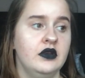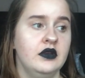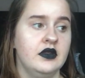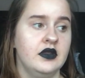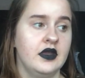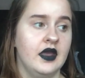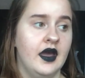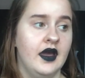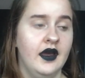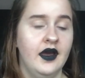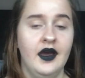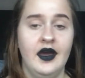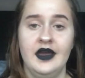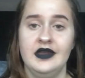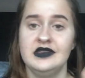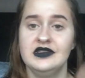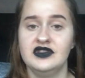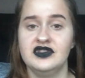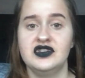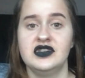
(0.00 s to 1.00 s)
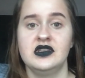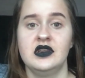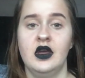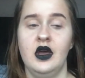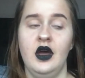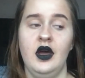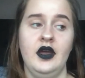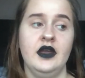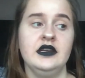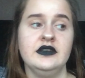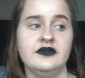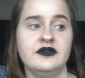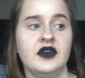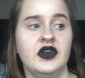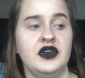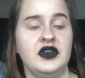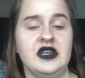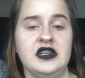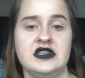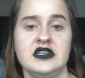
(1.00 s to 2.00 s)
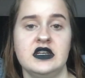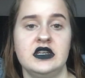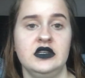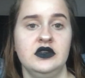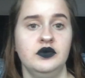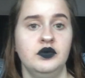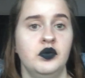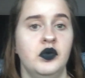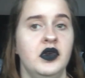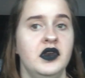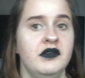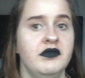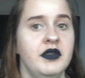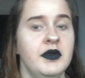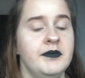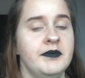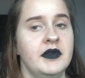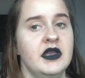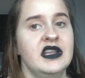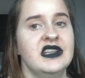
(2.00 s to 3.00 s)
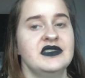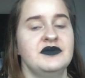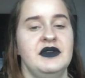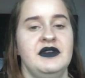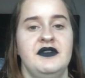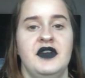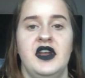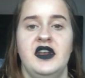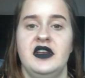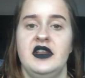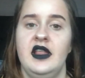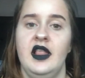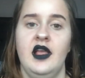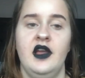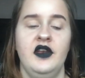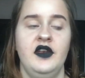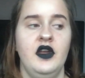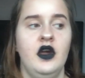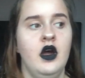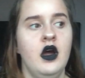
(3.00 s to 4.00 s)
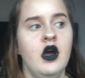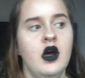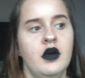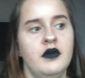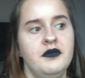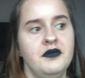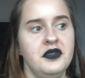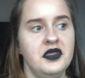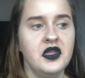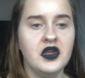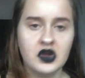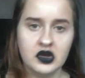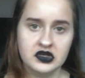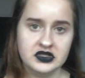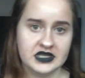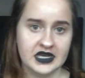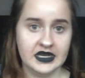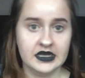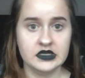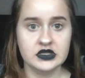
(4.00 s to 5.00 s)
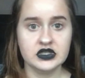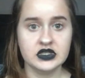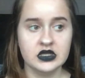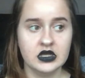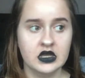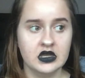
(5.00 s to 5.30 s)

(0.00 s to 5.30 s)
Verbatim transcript: yeah, and I've only done one of them because we've only learnt half the content.